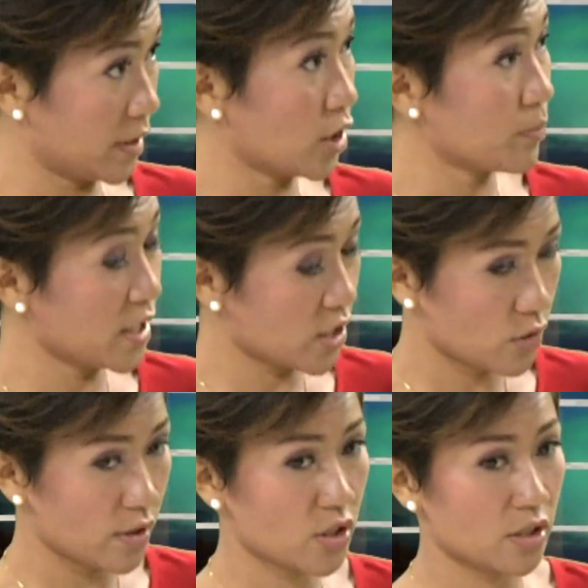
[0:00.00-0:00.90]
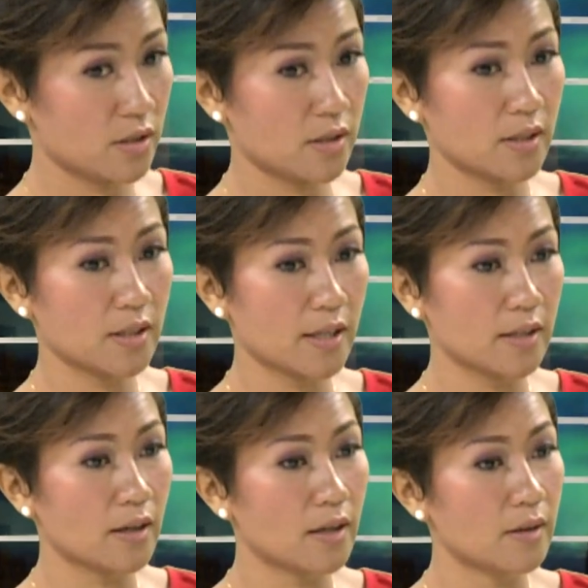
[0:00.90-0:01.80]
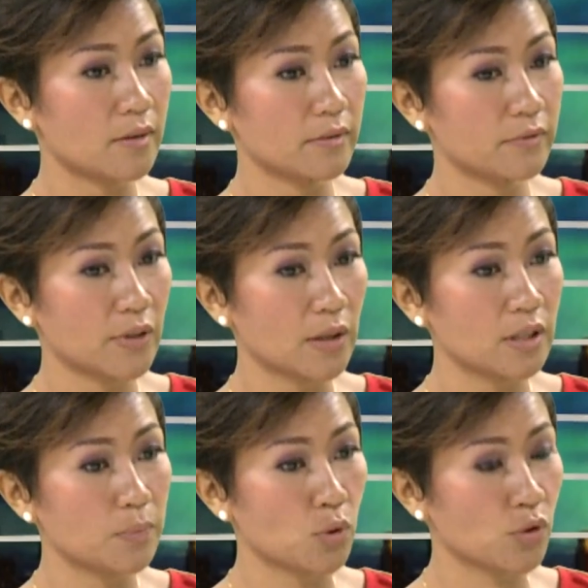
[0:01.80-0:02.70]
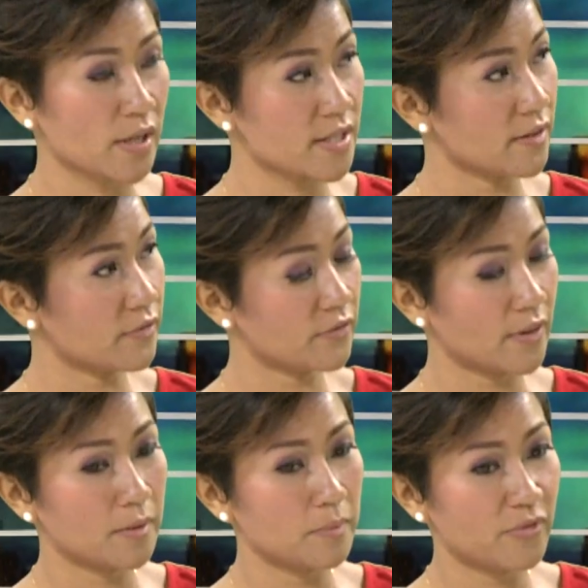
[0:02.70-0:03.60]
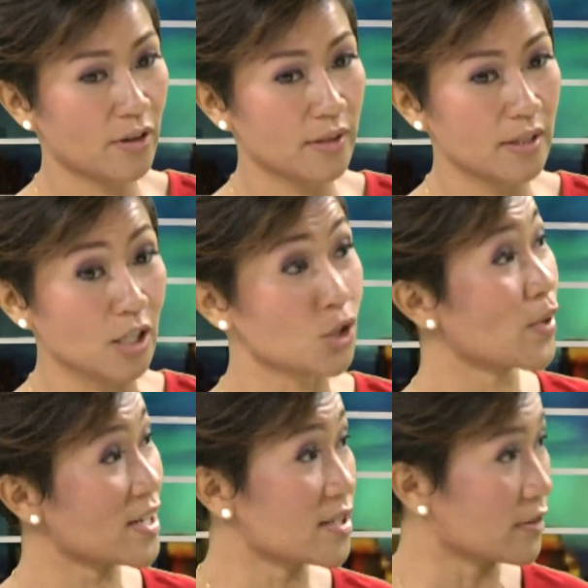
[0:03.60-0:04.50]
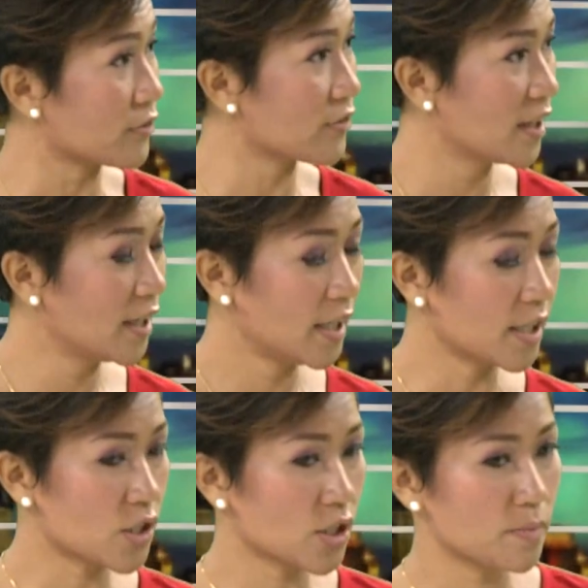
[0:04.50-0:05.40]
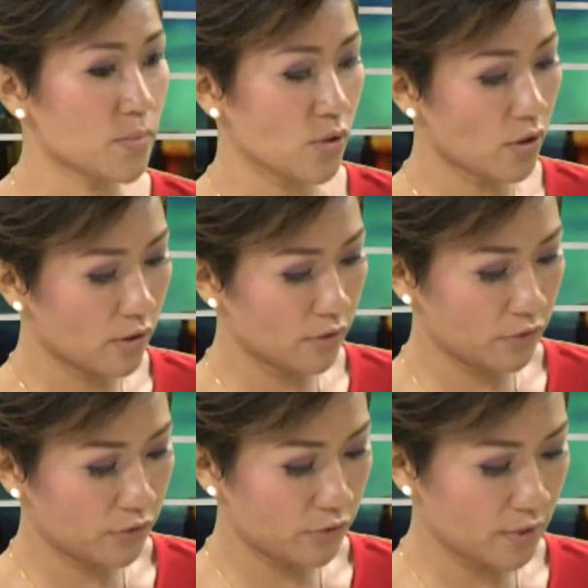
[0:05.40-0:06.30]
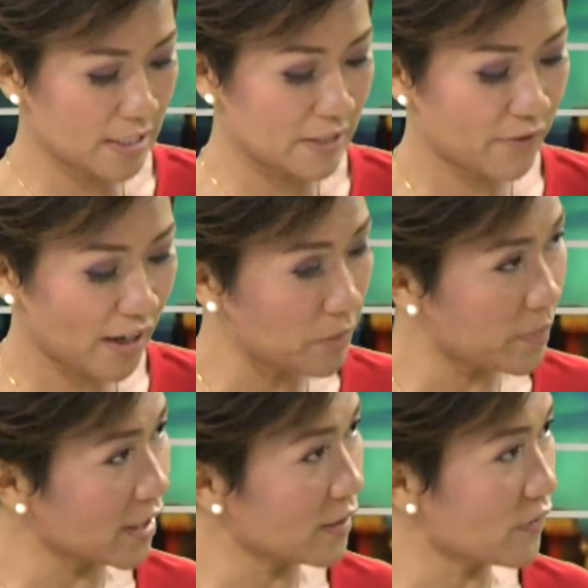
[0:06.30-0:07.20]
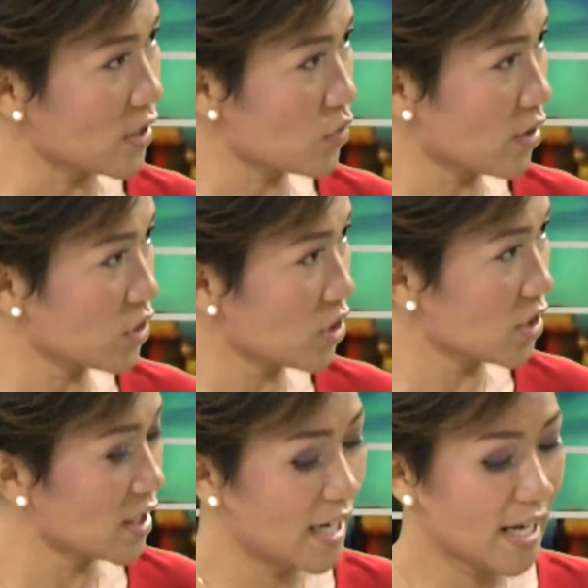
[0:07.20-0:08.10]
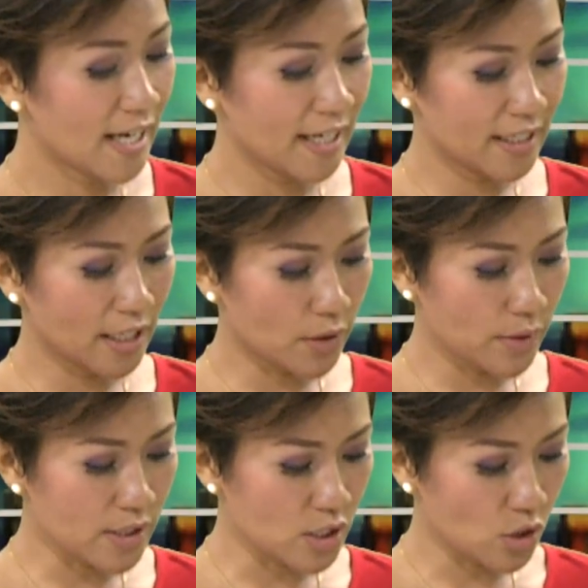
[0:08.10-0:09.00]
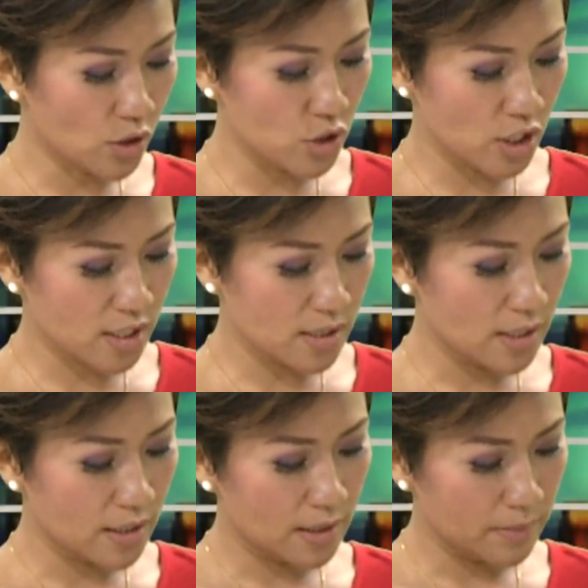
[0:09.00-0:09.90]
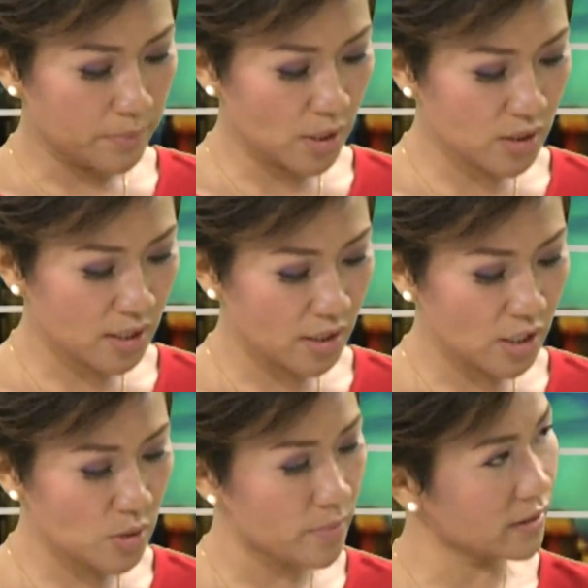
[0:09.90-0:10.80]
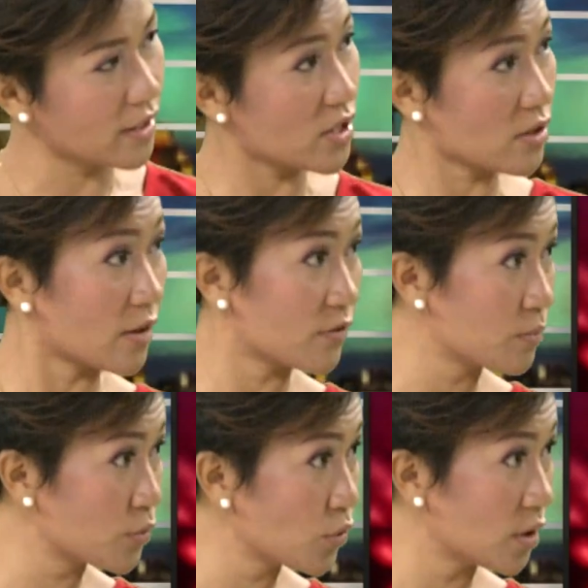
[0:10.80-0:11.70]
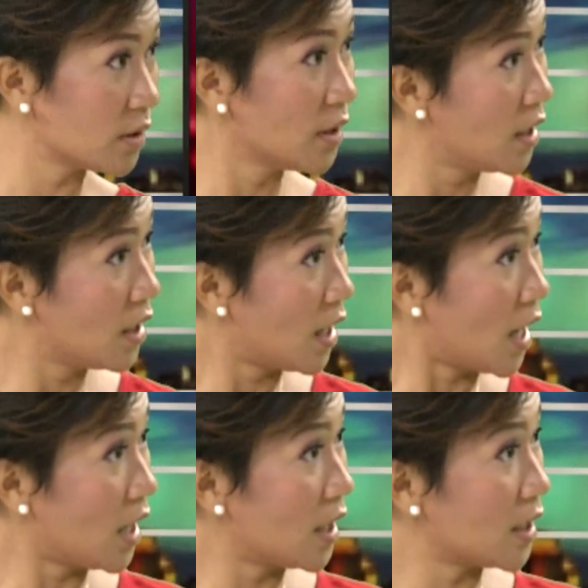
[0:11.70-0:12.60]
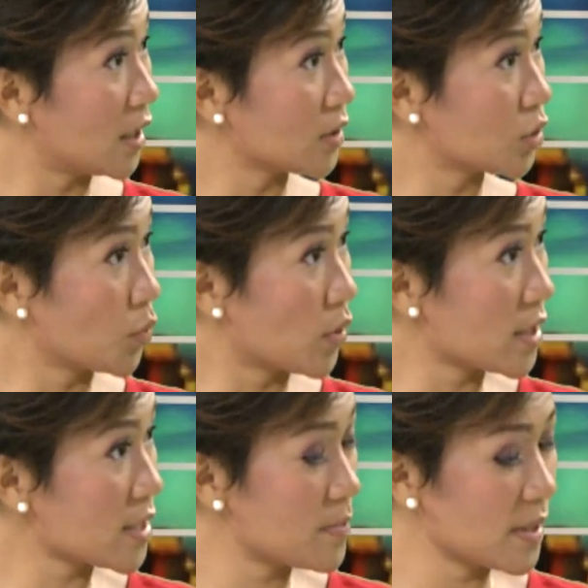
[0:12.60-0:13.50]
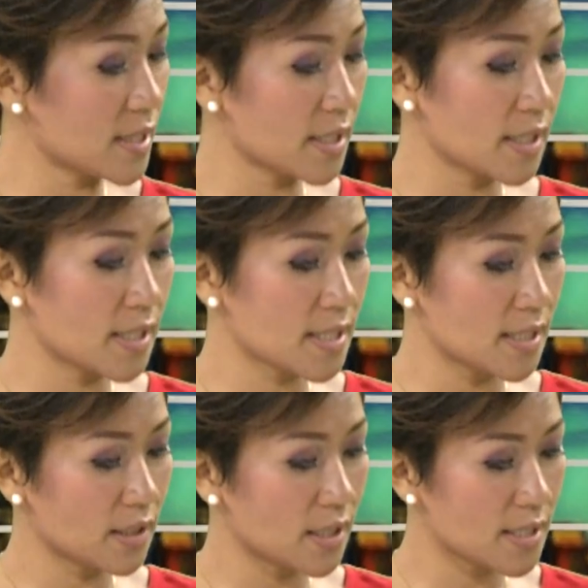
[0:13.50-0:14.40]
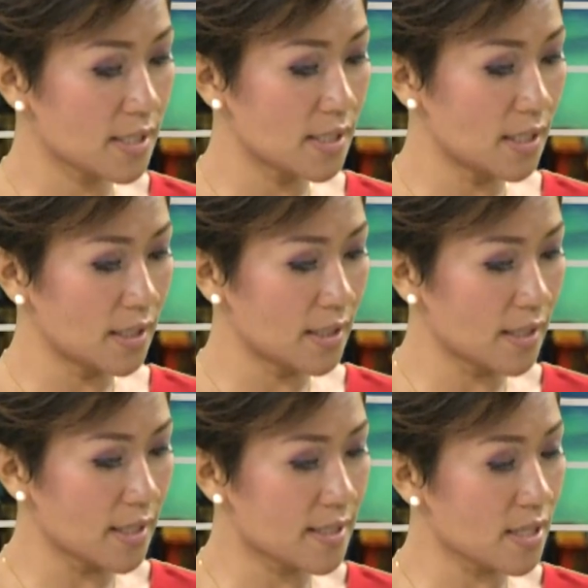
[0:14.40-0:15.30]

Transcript: administration that are very progressive and very aggressive in terms of developing infrastructure in areas not just big cities, but they start from rural towards big cities. Is this